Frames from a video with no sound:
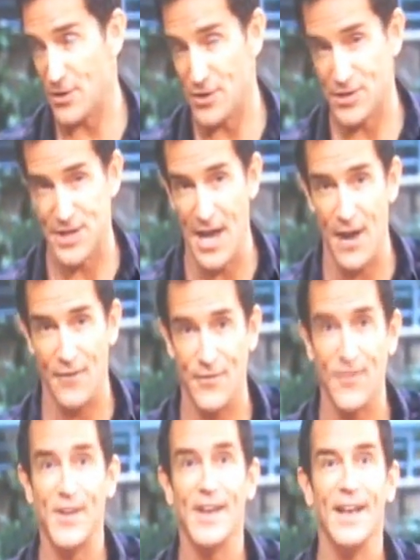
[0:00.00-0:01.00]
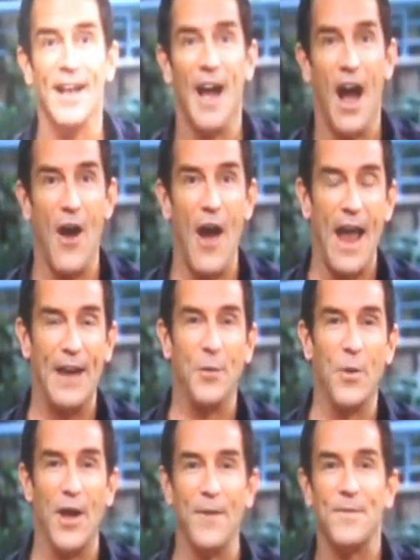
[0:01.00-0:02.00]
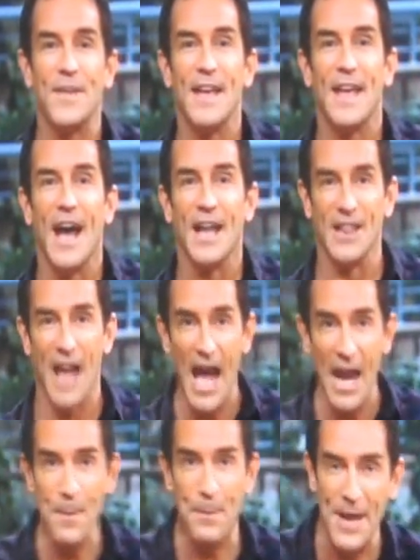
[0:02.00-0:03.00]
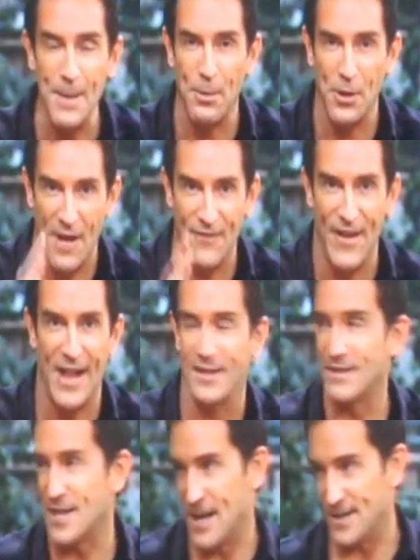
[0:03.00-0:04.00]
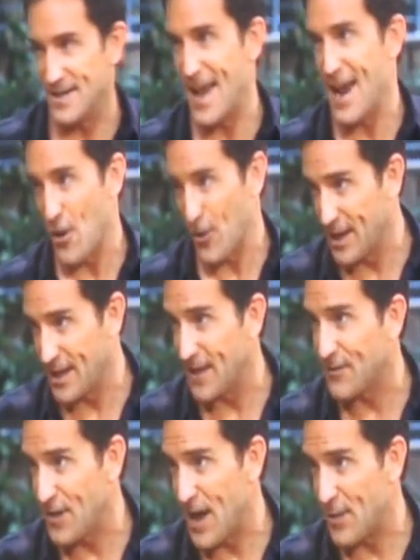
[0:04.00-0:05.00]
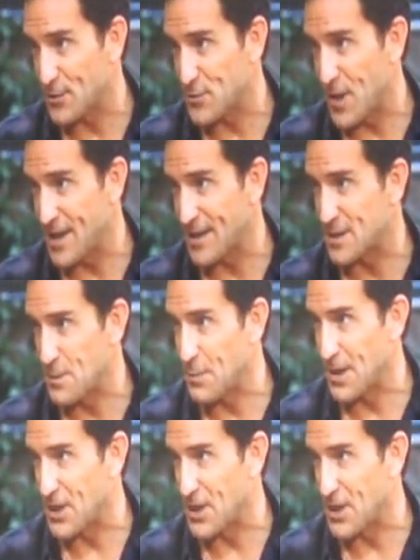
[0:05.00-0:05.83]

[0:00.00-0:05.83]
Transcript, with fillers: right, yourself. All right, well, a lot of people on Valentine's Day are going to get flowers, right? That's a yes.